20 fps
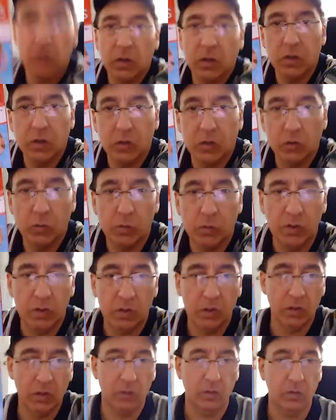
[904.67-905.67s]
Snoopy
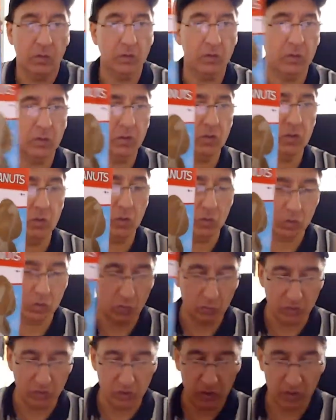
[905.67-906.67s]
uh, snow cone
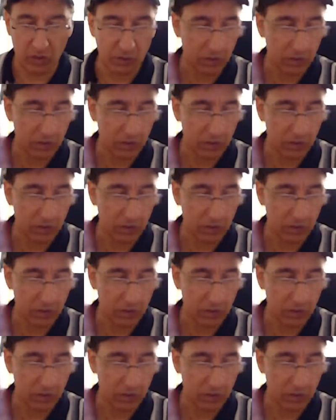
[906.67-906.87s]
machine,